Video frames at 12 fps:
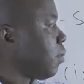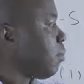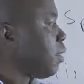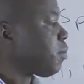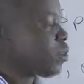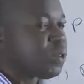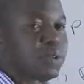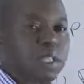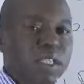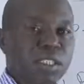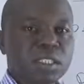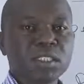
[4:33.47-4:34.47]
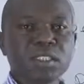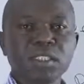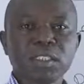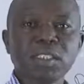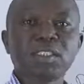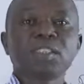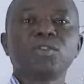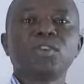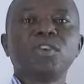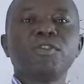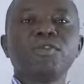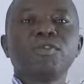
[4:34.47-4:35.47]
be able to get chances
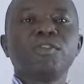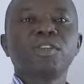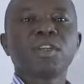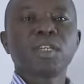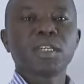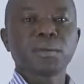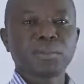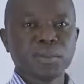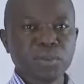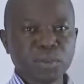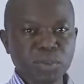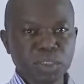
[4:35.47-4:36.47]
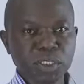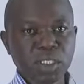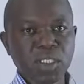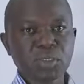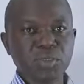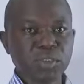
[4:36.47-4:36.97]
of reproducing,